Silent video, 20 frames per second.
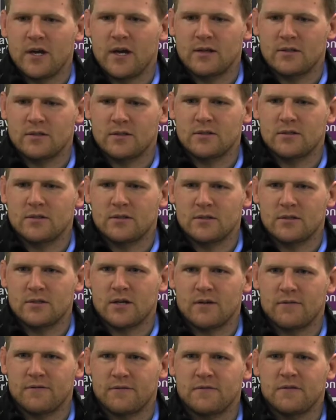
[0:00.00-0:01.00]
Yeah, it's
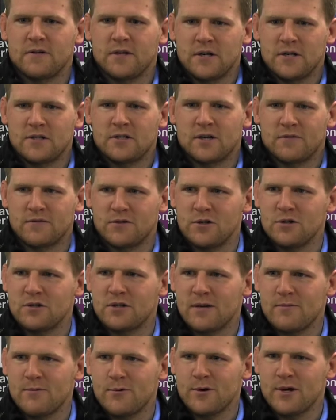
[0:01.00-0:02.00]
tough
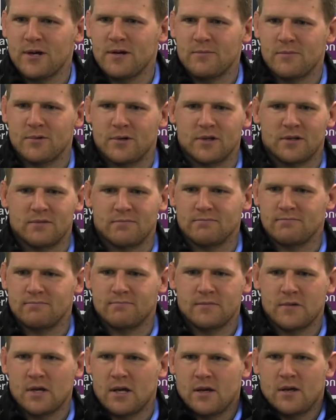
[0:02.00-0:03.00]
Tuesday morning, but
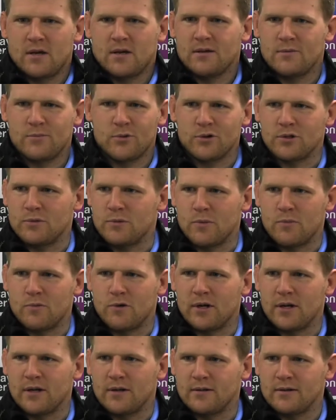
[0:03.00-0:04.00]
the boys have been
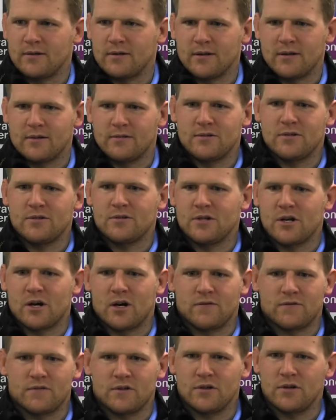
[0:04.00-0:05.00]
brilliant. You know, Tuesday
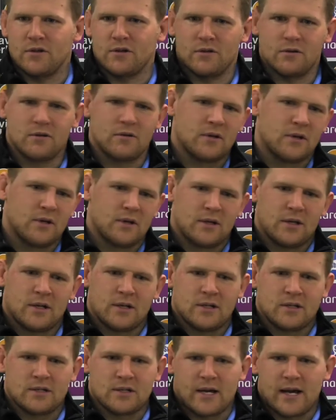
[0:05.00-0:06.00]
afternoon,
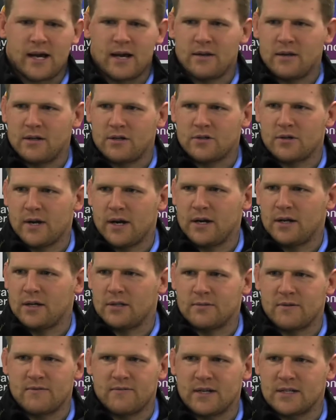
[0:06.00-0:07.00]
today out there training,
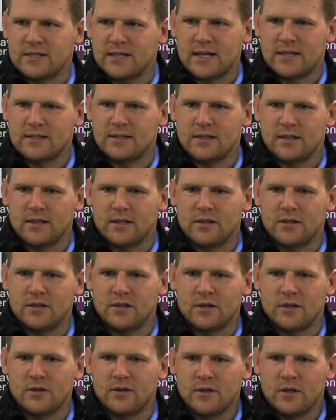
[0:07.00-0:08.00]
it's been fantastic. And you
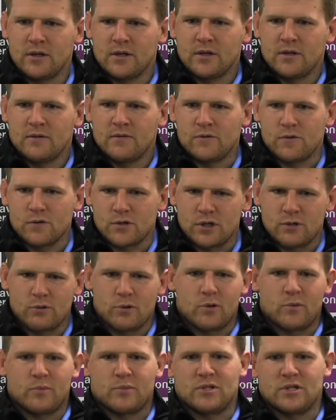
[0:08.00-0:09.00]
know, fortunately
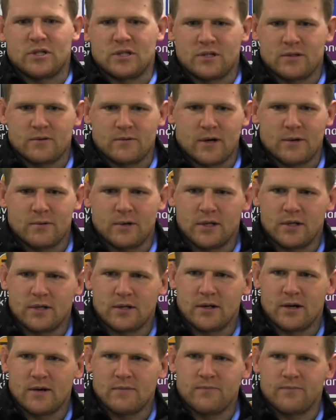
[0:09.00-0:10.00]
we're in a position where we can
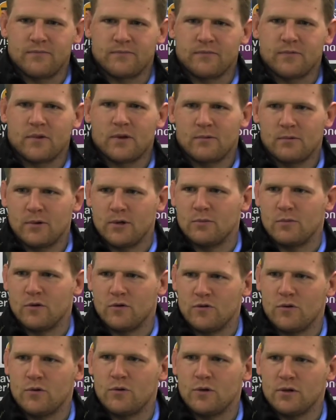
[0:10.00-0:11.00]

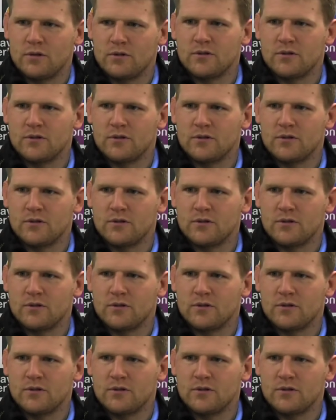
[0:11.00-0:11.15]
move forward.